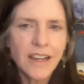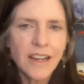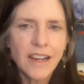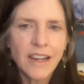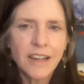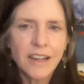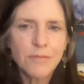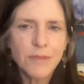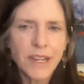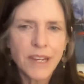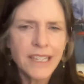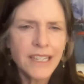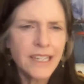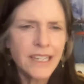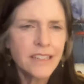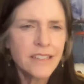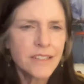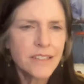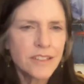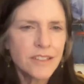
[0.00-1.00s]
I
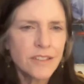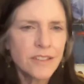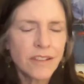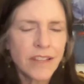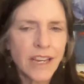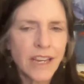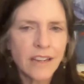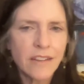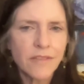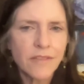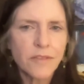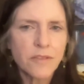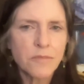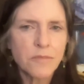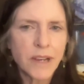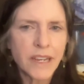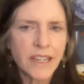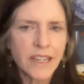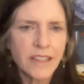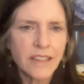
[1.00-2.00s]
needed to do that for
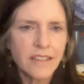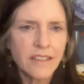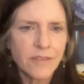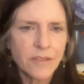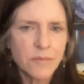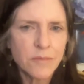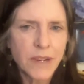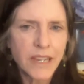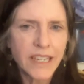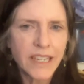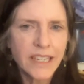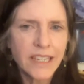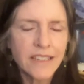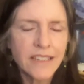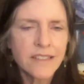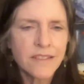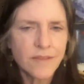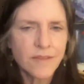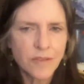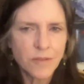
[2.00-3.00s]
my
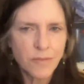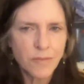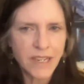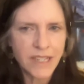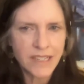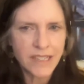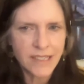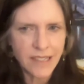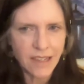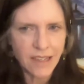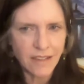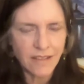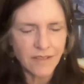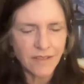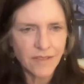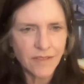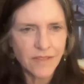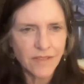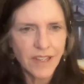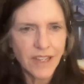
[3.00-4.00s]
kids and for
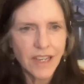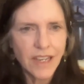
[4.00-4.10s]
myself.